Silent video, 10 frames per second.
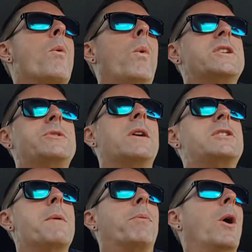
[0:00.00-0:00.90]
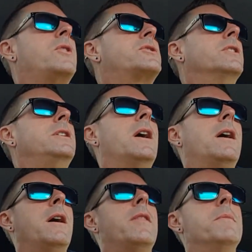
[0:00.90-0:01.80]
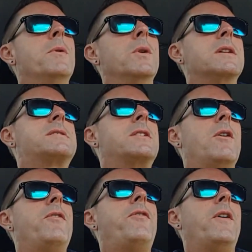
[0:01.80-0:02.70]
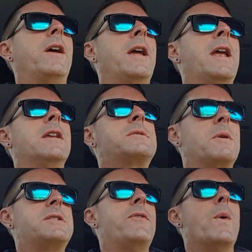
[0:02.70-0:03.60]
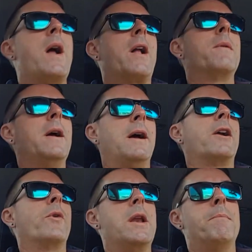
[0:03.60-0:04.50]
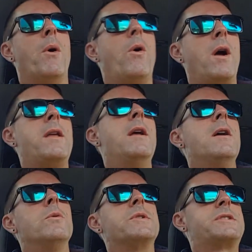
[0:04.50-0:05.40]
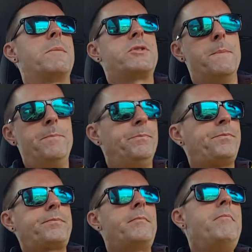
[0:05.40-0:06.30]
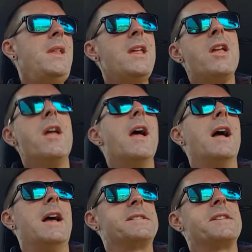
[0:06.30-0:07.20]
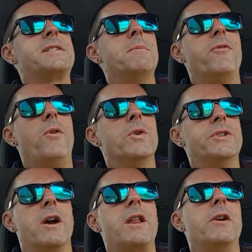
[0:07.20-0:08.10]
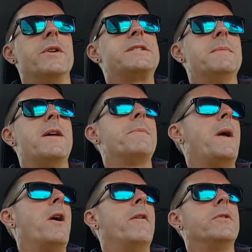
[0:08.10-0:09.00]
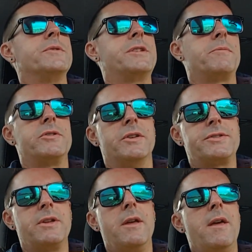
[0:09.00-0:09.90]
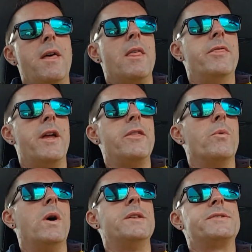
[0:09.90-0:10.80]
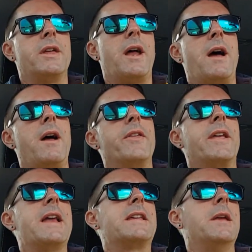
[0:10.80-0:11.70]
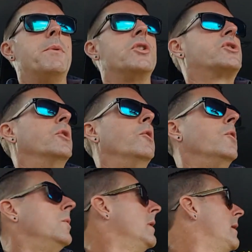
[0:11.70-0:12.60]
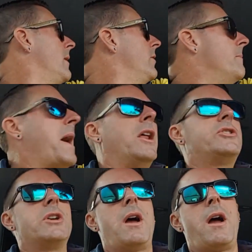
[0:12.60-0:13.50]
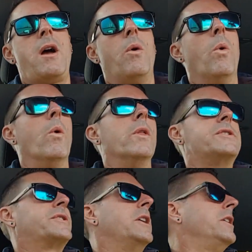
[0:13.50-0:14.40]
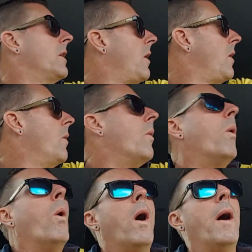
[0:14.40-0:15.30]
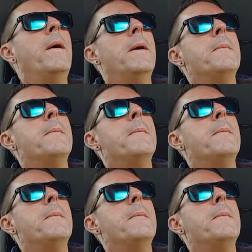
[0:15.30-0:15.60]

Once you actually approach the building itself, and especially if you are greeted by reception, as I said before, don't underestimate the power of the receptionist. They're the ones that are the gatekeeper to the manager or the CEO or